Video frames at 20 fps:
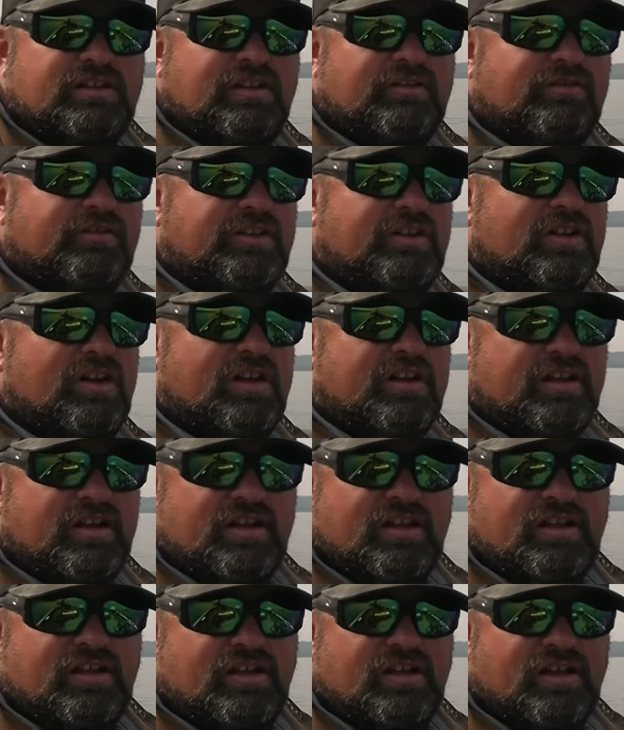Definitely not
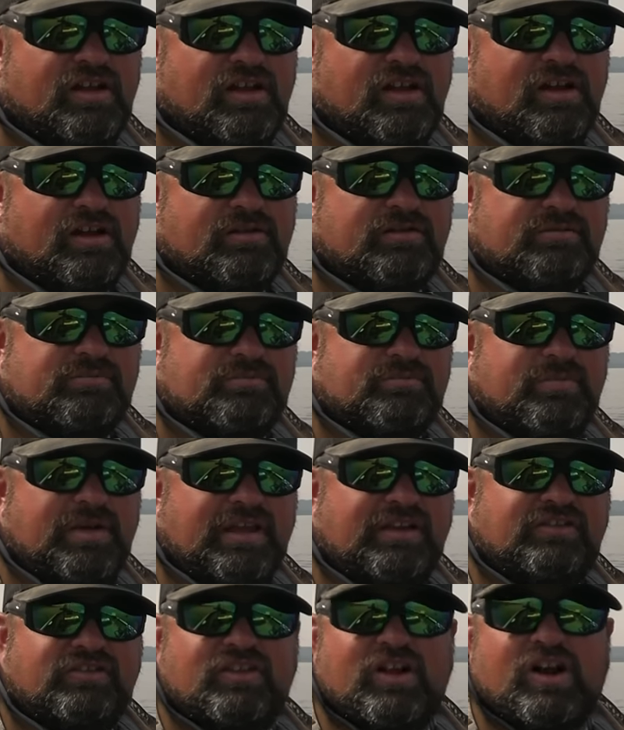a
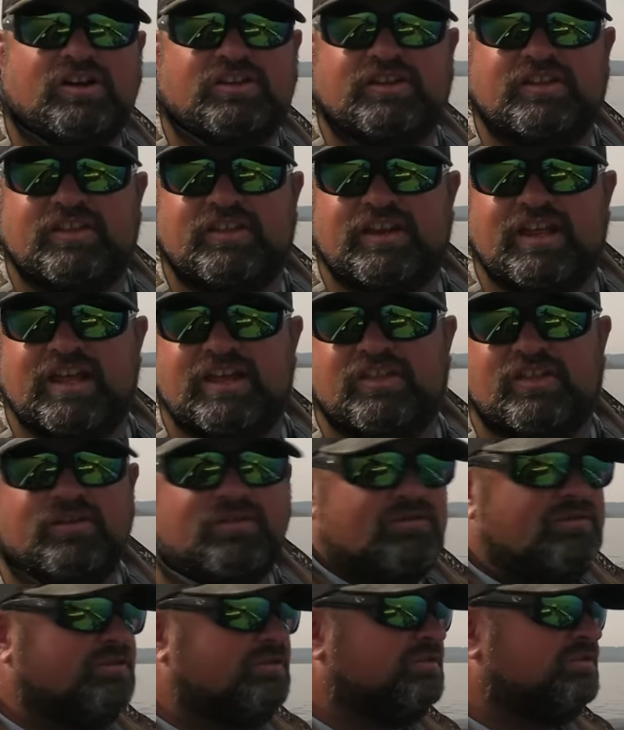big start to the day
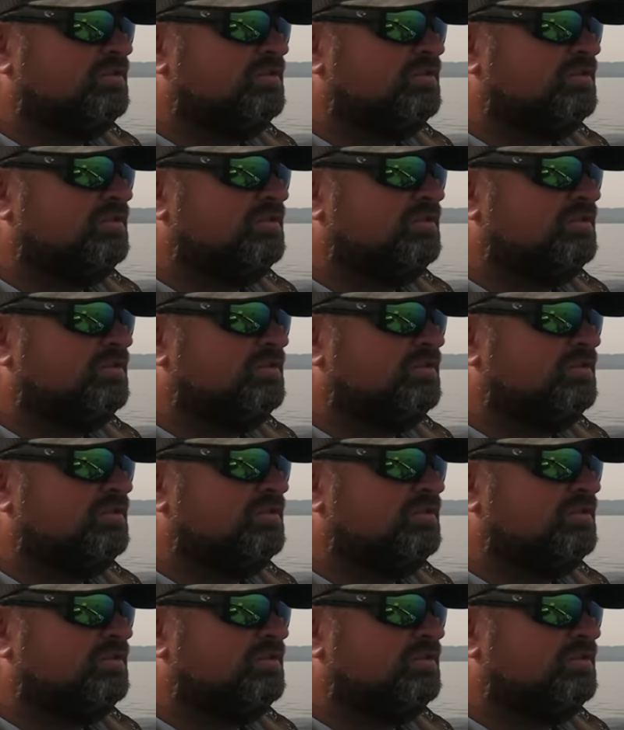though.